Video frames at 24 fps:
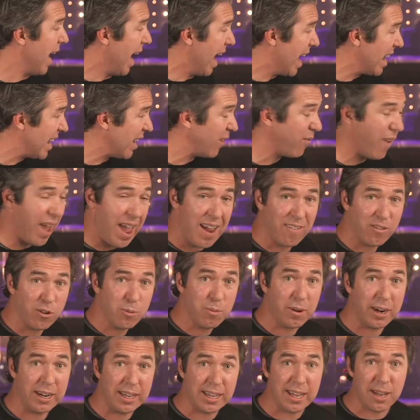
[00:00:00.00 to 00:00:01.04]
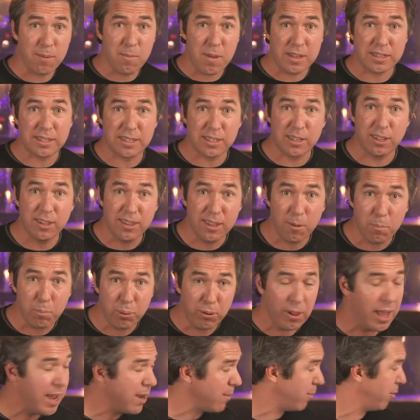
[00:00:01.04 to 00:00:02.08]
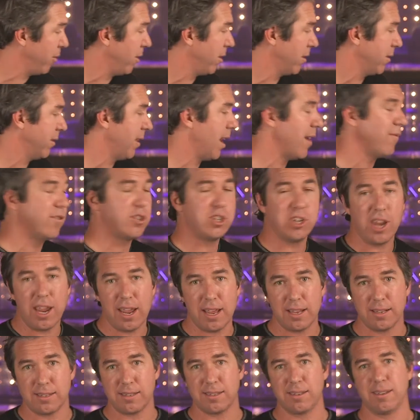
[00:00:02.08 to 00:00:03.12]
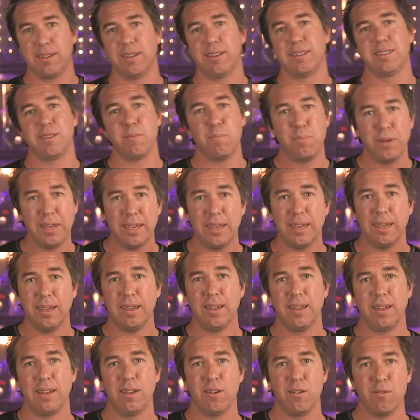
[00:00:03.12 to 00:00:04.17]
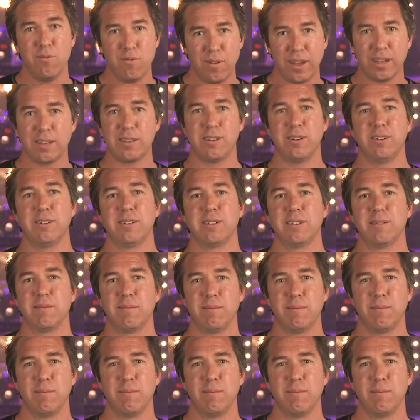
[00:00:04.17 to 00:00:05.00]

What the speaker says: And if everybody commits to the playbook, they have a chance to be victors.